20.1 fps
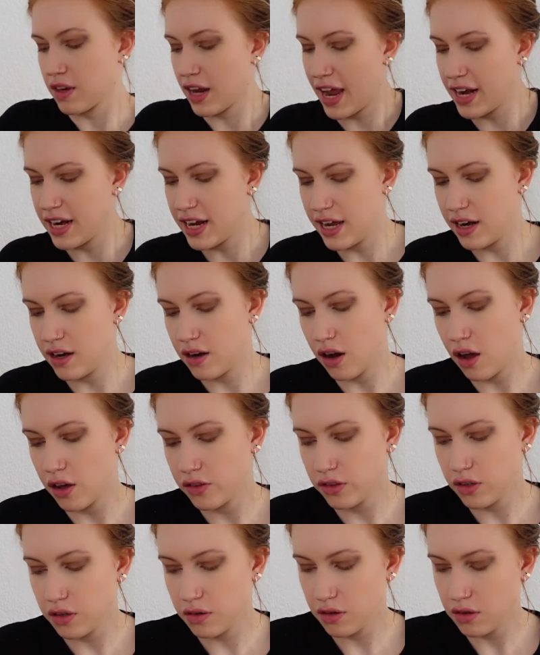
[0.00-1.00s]
And then
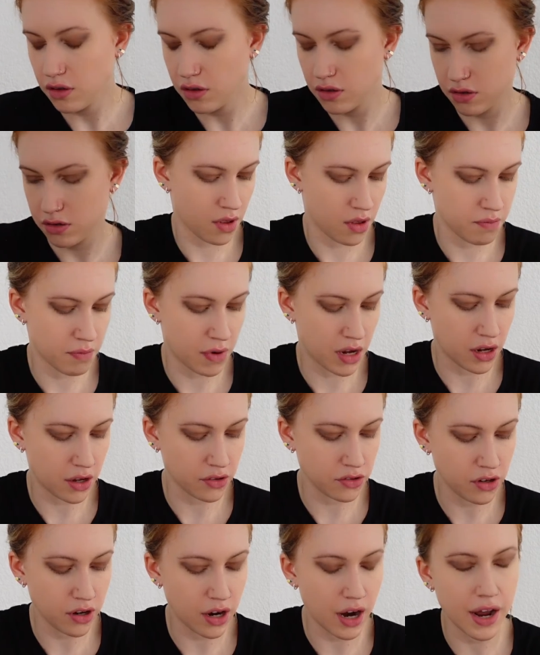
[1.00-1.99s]
under my
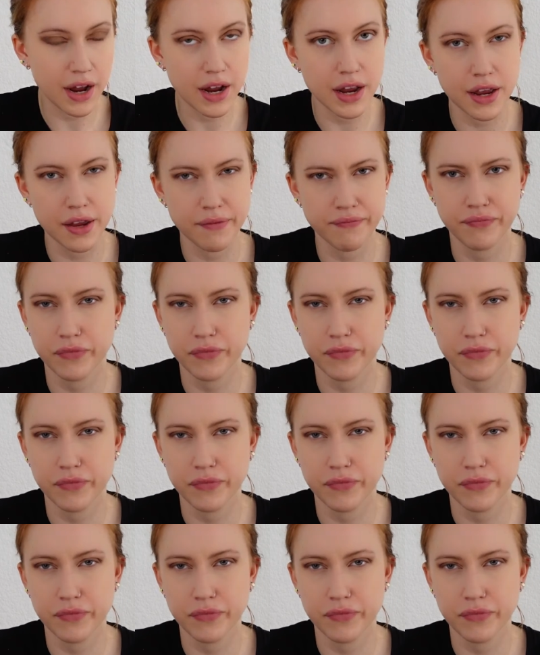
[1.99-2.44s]
under eye